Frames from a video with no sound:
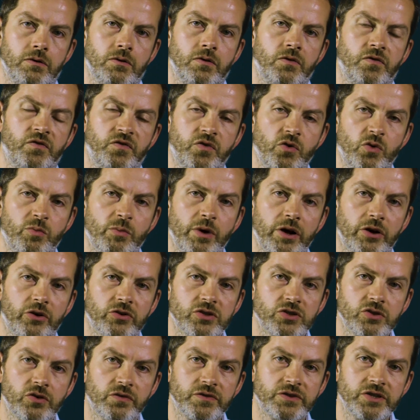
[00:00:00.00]
For
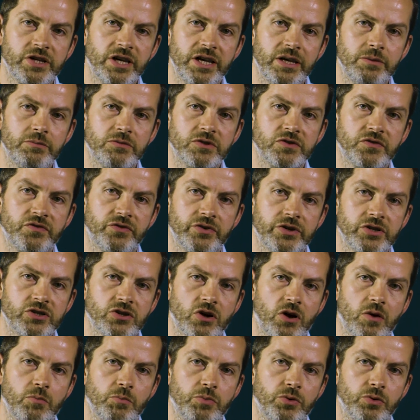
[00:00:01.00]
Microsoft Teams, for
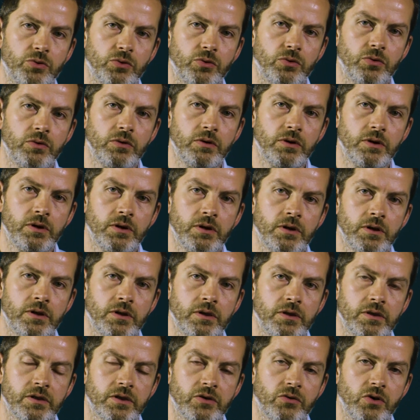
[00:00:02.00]
example,
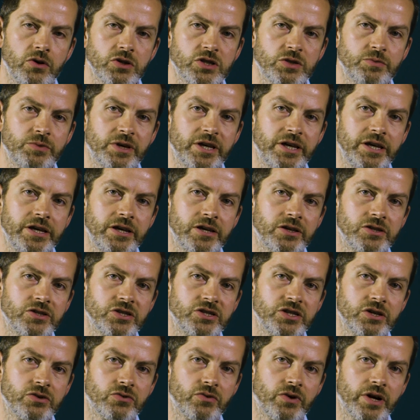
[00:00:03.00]
there are some key
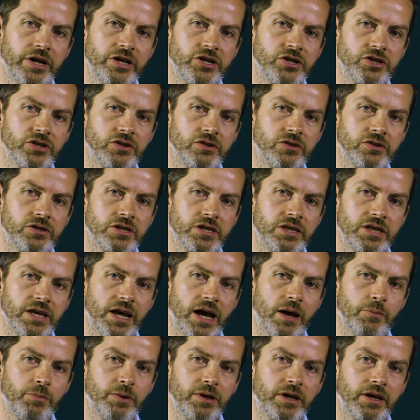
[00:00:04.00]
considerations in the
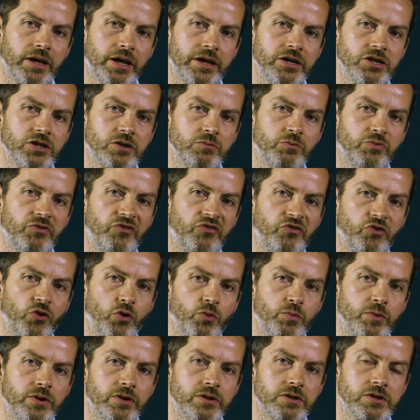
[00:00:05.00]
application
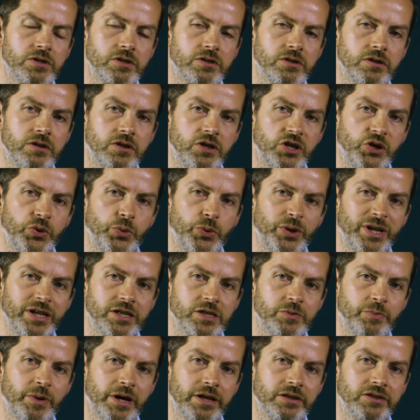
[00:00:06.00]
performance that you would
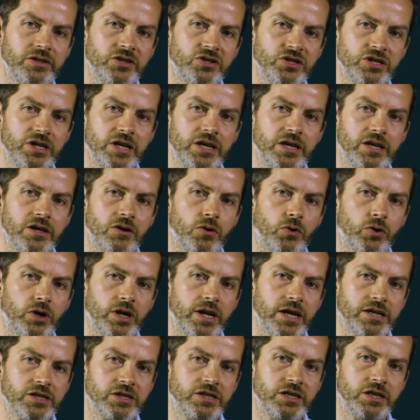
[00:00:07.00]
expect to see on
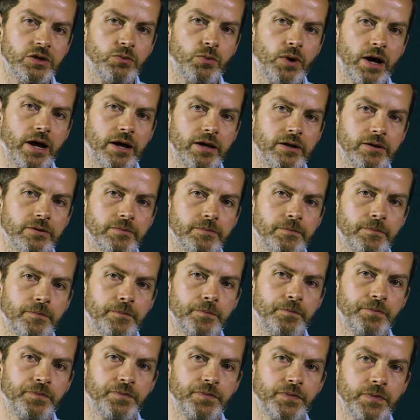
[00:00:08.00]
an SD WAN.
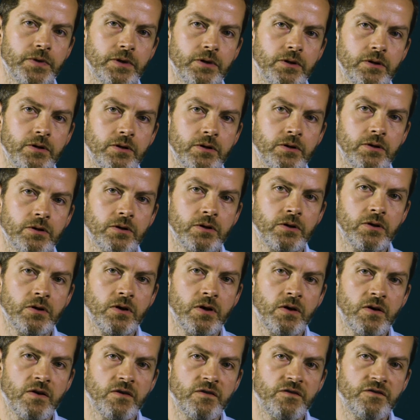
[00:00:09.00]

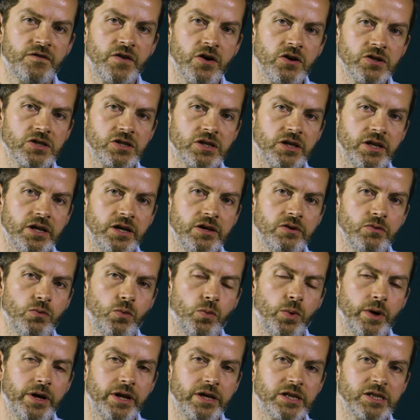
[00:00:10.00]
Firstly,
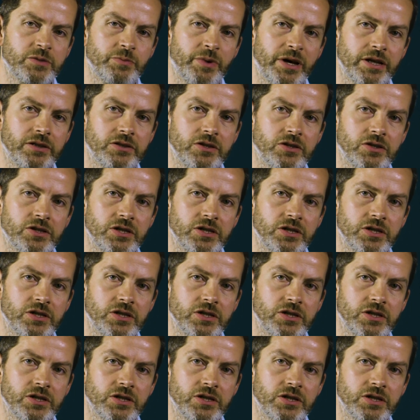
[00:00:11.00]
we'd expect to